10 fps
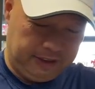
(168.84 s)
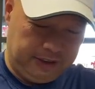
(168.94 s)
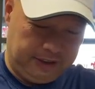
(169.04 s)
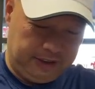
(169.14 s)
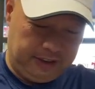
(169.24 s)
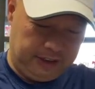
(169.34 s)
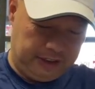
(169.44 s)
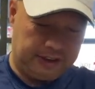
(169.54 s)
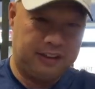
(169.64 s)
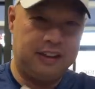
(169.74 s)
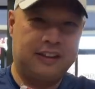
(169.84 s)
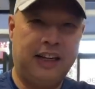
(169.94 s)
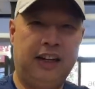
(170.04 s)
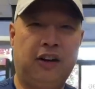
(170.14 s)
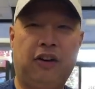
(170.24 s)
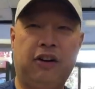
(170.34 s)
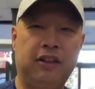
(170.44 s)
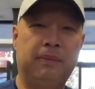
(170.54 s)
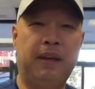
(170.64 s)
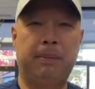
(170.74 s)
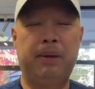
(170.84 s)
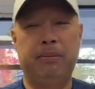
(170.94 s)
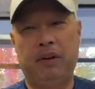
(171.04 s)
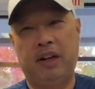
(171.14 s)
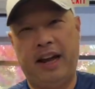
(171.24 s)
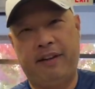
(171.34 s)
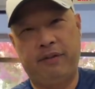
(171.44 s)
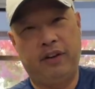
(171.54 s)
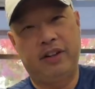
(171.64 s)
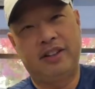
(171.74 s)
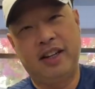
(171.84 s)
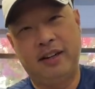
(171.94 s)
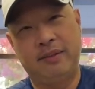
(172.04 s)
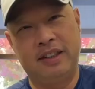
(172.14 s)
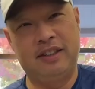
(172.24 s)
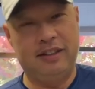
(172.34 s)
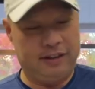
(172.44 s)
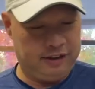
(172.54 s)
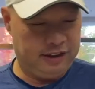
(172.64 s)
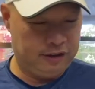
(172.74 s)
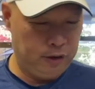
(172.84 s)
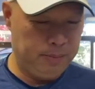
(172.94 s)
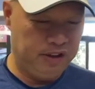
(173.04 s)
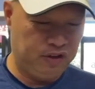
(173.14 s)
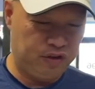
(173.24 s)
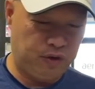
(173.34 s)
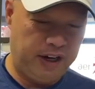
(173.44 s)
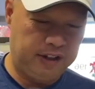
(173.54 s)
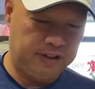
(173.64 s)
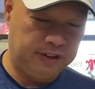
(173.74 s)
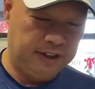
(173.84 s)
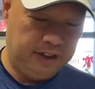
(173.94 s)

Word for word: it it's it's kind of hard to make people laugh all the time. It's just that's too much stress.